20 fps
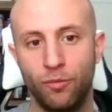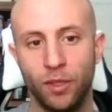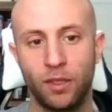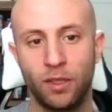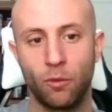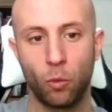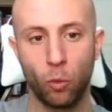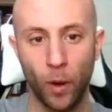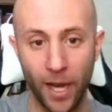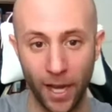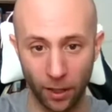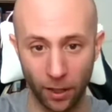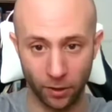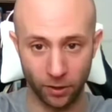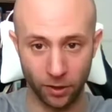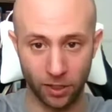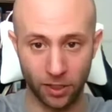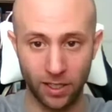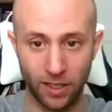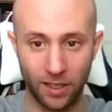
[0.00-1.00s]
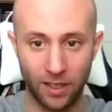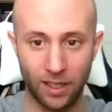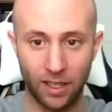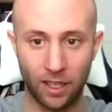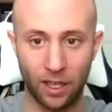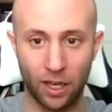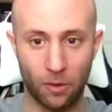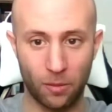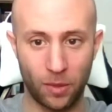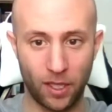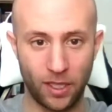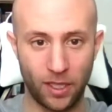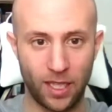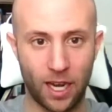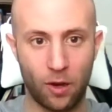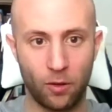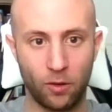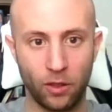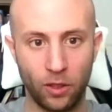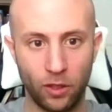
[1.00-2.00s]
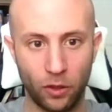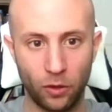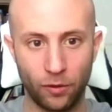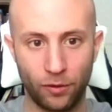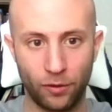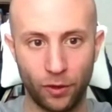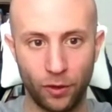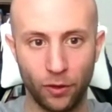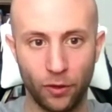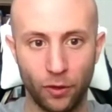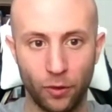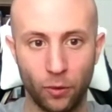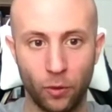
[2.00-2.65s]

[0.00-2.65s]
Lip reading: but the wingers coming down a little further.